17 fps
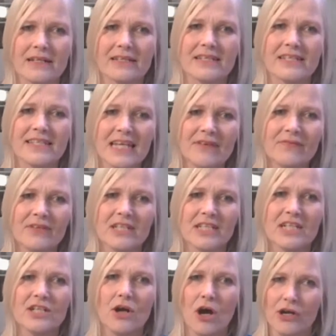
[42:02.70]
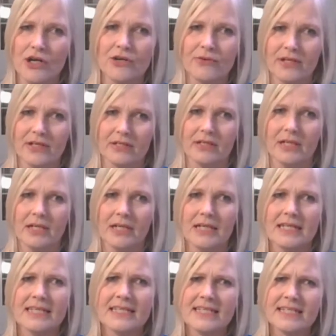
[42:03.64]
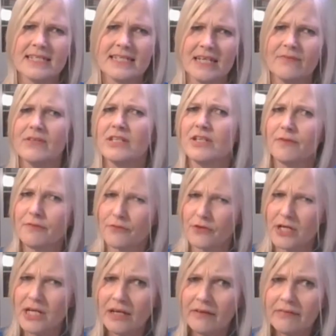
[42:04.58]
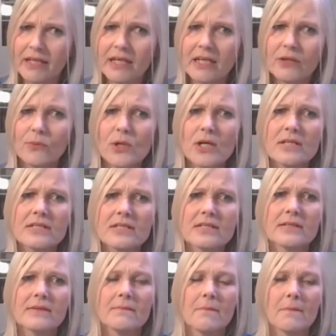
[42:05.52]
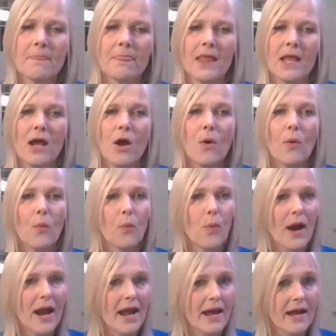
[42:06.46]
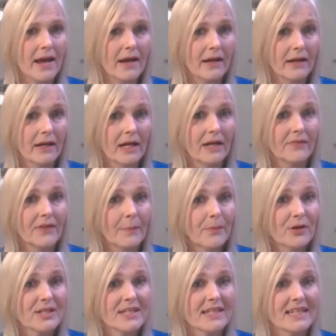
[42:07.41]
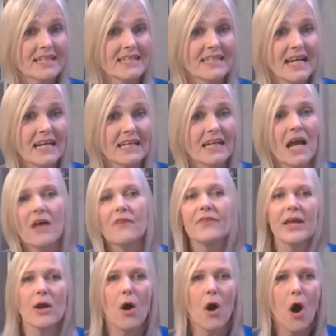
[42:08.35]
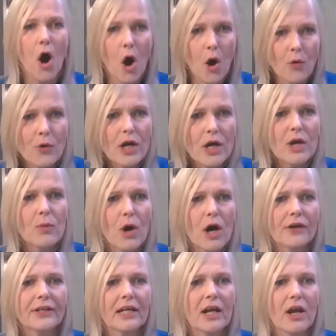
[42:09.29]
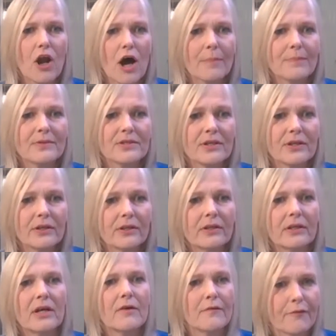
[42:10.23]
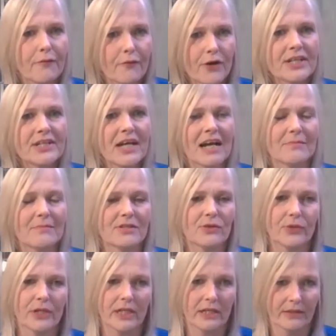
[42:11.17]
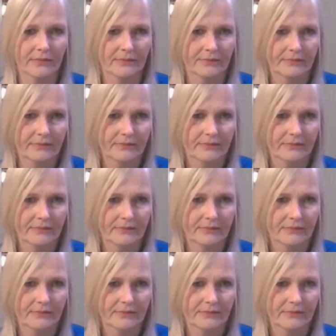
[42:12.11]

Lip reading: in 1773, I think it was, where the prisoners said they only wanted lobster 3 times a week.